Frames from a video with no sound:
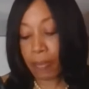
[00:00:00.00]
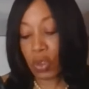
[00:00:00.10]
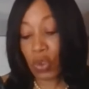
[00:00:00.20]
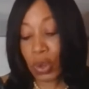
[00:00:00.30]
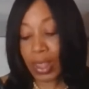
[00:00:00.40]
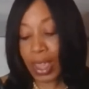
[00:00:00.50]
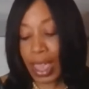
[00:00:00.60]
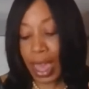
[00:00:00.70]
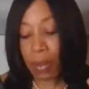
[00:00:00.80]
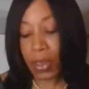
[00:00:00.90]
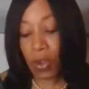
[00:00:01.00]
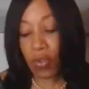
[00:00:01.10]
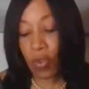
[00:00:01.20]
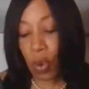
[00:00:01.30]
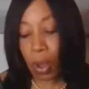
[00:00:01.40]
during the academy, you'll
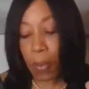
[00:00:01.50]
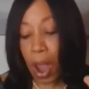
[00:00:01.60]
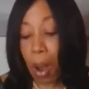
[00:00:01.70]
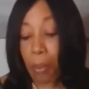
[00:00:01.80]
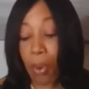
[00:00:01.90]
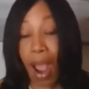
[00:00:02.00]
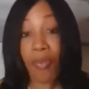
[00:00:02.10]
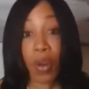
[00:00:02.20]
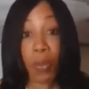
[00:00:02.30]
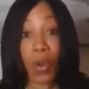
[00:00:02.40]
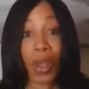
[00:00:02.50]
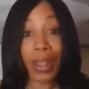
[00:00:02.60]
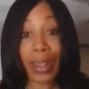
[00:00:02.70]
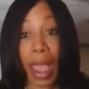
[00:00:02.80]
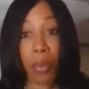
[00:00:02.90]
form profitable
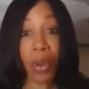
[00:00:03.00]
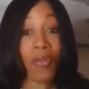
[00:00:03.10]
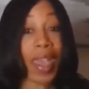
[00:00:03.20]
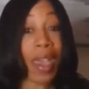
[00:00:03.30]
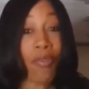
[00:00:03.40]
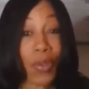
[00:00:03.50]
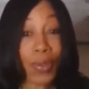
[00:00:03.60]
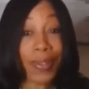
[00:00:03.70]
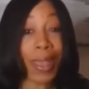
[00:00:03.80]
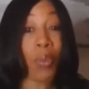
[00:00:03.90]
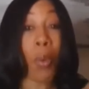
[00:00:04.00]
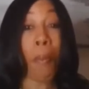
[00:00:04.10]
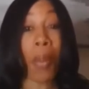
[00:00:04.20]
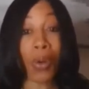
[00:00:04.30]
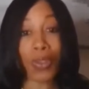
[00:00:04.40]
collaborative efforts that will
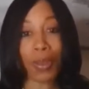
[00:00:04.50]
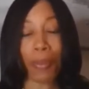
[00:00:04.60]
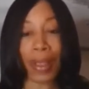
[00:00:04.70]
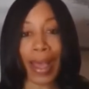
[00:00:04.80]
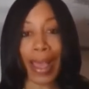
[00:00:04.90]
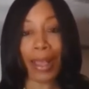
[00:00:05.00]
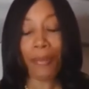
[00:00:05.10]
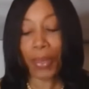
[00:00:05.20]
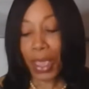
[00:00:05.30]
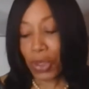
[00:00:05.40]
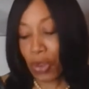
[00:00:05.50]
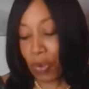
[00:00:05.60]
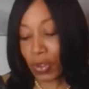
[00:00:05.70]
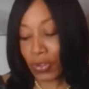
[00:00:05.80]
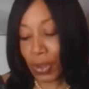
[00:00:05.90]
multiply your
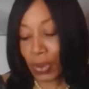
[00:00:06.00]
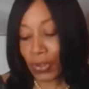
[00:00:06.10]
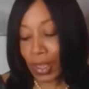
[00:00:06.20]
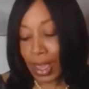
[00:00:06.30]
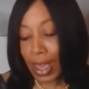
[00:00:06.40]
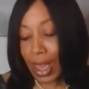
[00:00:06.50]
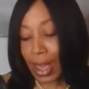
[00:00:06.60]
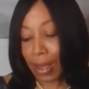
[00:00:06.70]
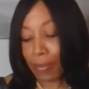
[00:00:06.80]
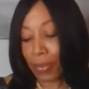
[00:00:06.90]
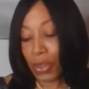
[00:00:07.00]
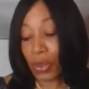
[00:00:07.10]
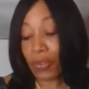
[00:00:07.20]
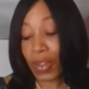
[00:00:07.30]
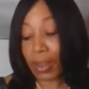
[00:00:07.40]
results um, you
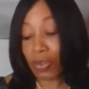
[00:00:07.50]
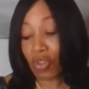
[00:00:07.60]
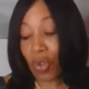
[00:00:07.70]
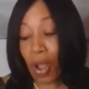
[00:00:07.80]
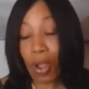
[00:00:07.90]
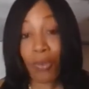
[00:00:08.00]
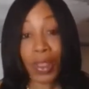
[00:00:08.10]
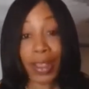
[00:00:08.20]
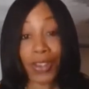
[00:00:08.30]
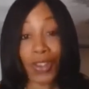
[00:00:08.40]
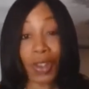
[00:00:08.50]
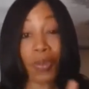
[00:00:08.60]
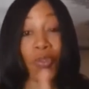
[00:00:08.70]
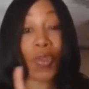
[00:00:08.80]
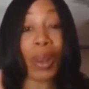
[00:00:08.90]
develop strong relationships
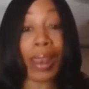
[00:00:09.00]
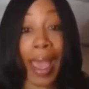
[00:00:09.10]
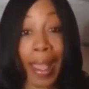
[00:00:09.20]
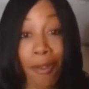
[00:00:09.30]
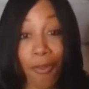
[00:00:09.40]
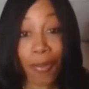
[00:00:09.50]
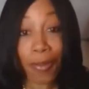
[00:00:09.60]
for life